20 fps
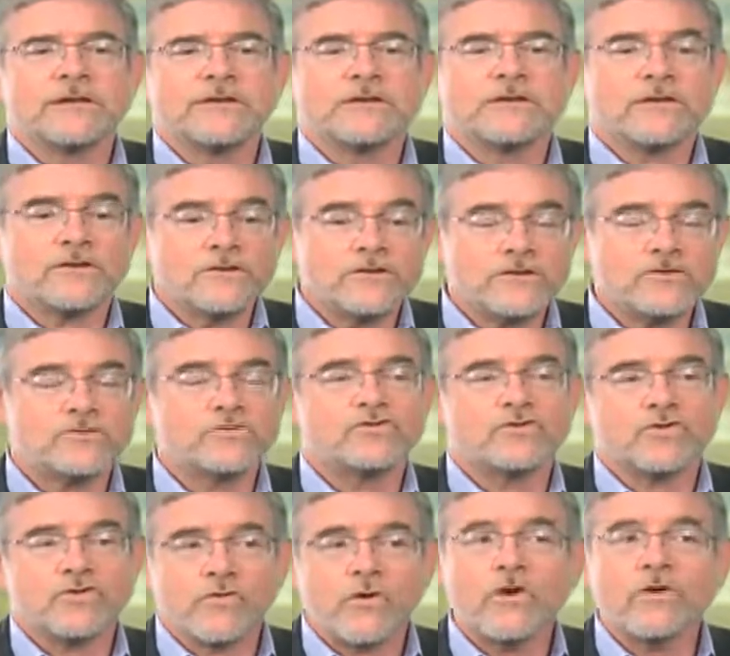continued
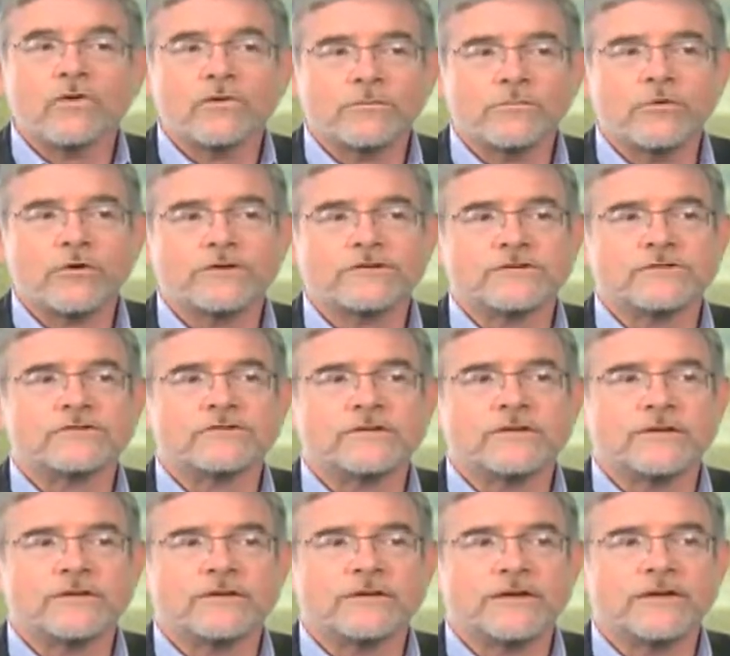to grow in presence,
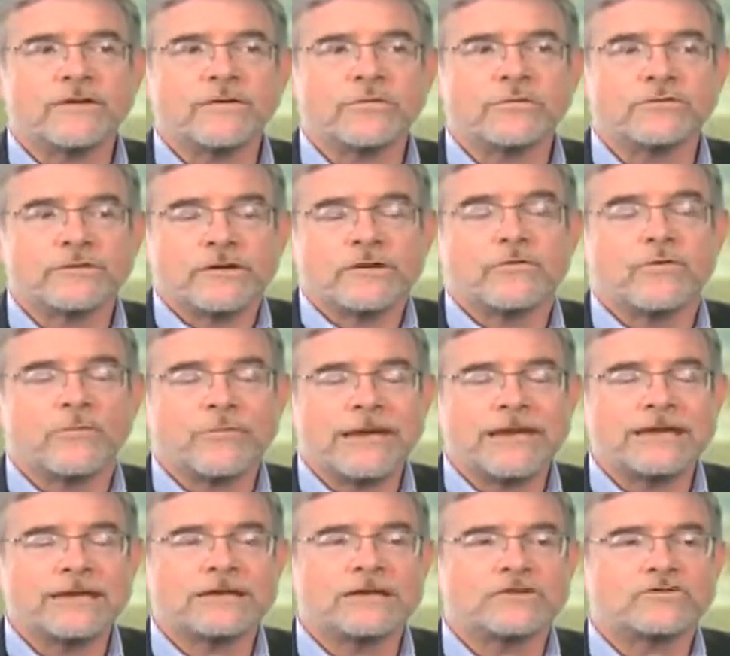and they
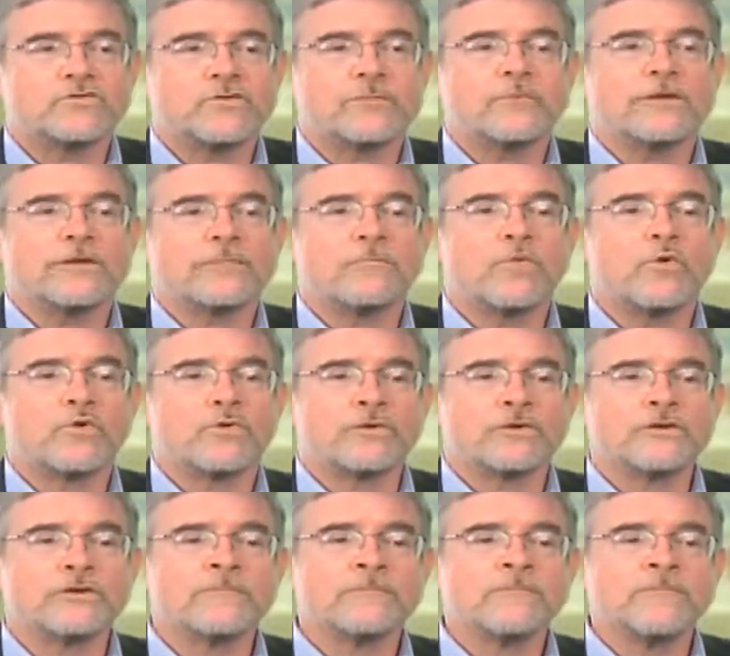remained extremely
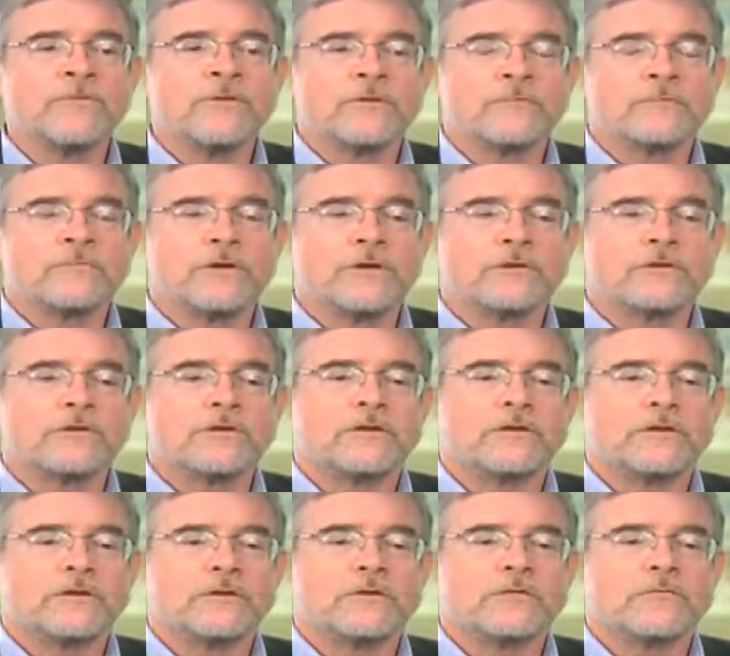important, but
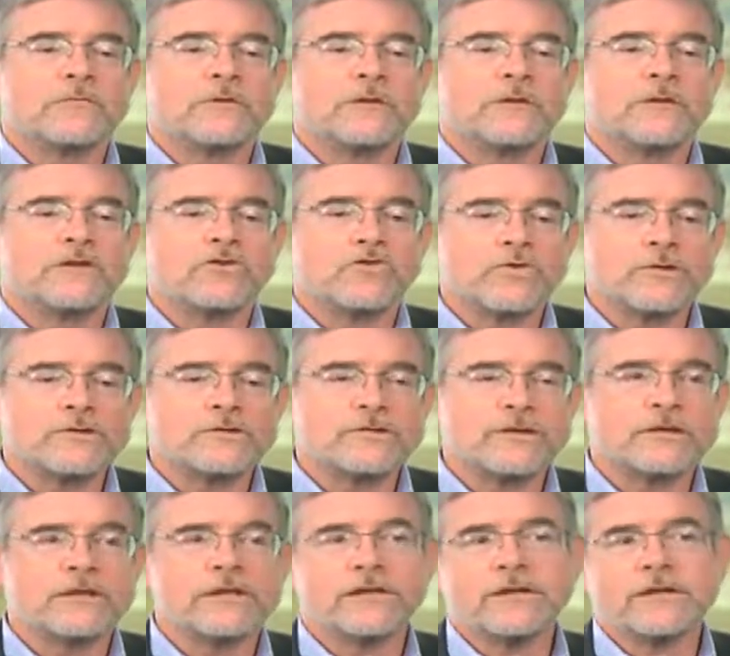
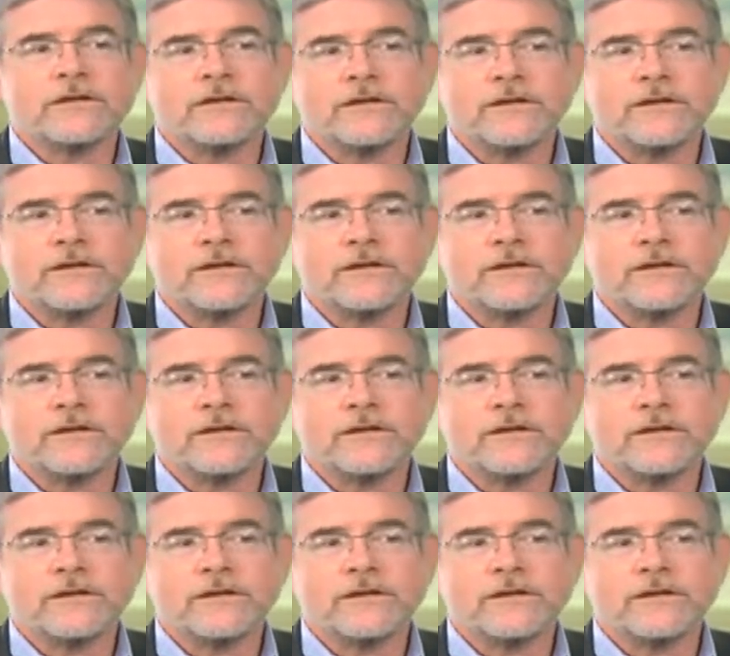increasingly